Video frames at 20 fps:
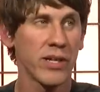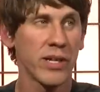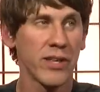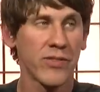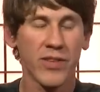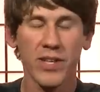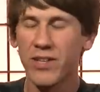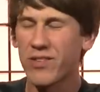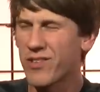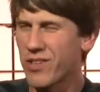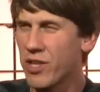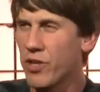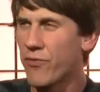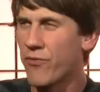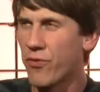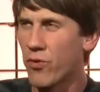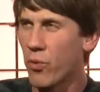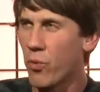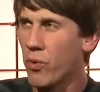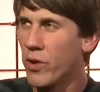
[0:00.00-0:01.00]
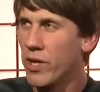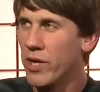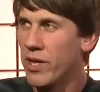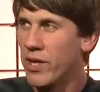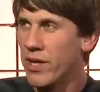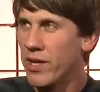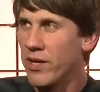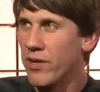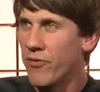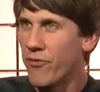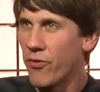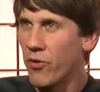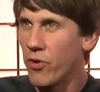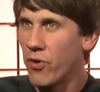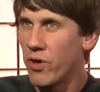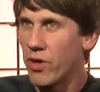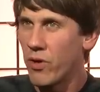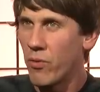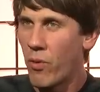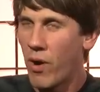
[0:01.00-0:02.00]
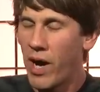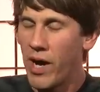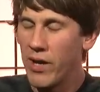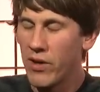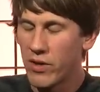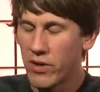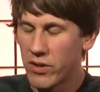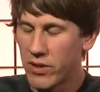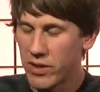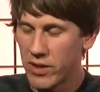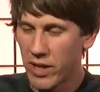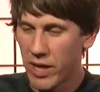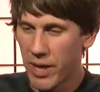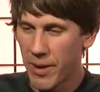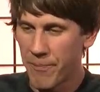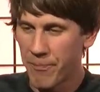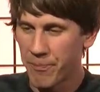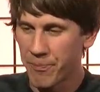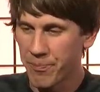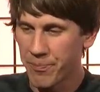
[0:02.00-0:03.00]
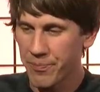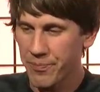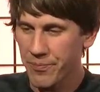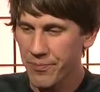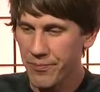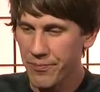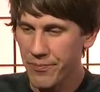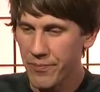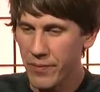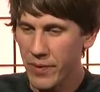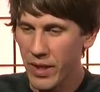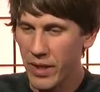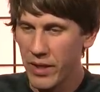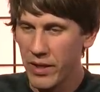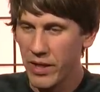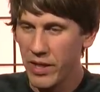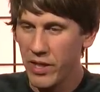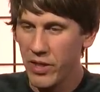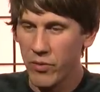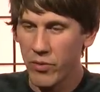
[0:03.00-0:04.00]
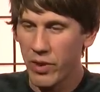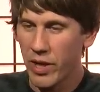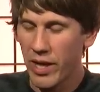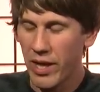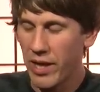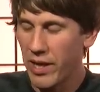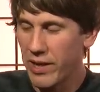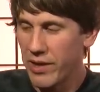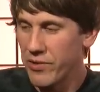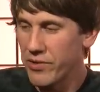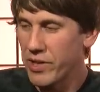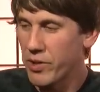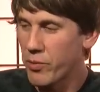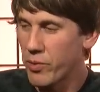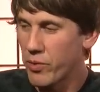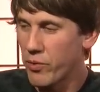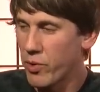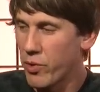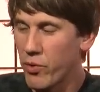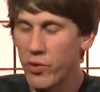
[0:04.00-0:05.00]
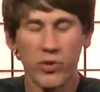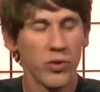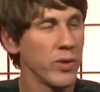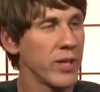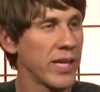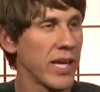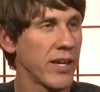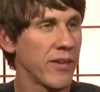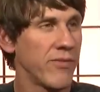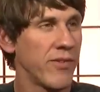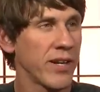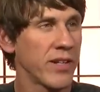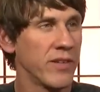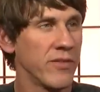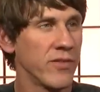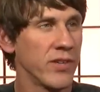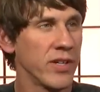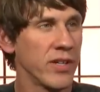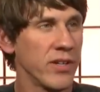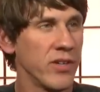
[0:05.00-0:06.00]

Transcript: And I think you know for for a while, um, you know, I, don't think we, we, were doing that effectively.